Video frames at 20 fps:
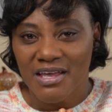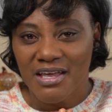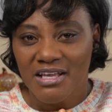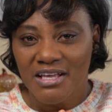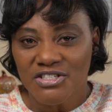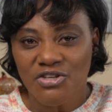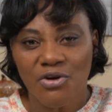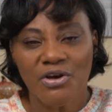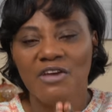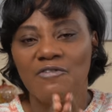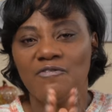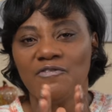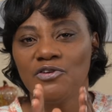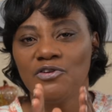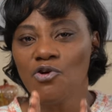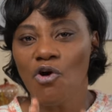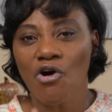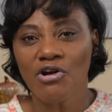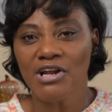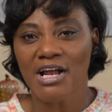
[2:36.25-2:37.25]
So if
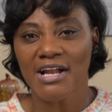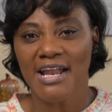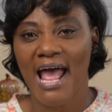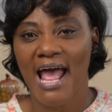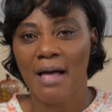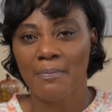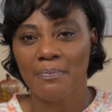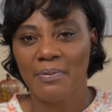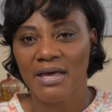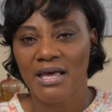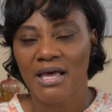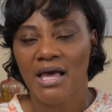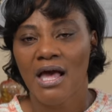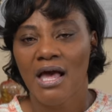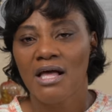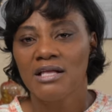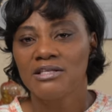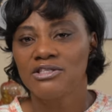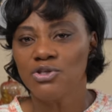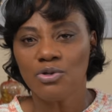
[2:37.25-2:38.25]
you're not happy,
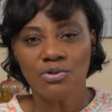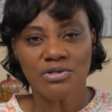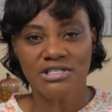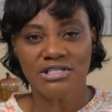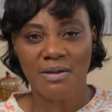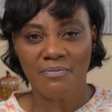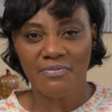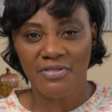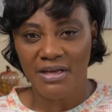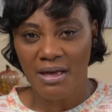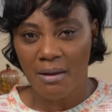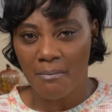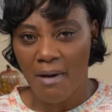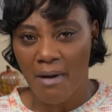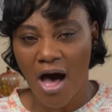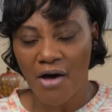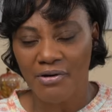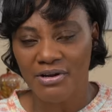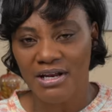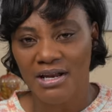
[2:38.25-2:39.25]
do something
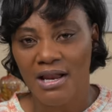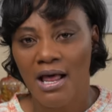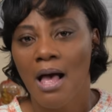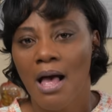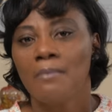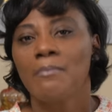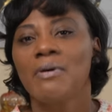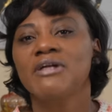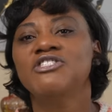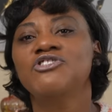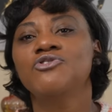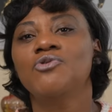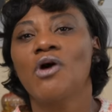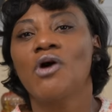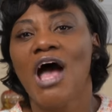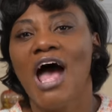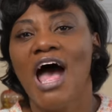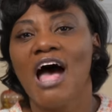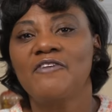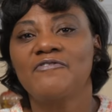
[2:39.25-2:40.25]
about it, but you
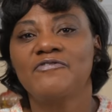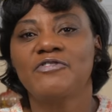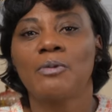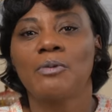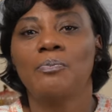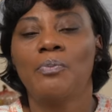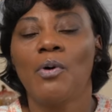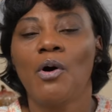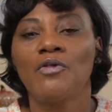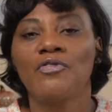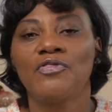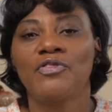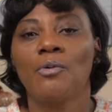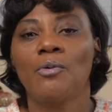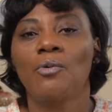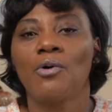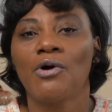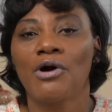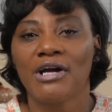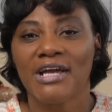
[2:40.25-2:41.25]
have to put the
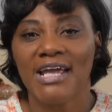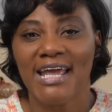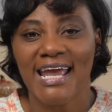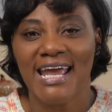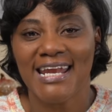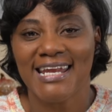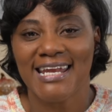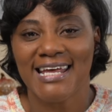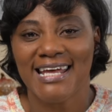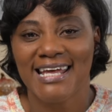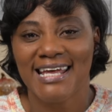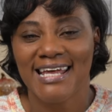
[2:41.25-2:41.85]
work in.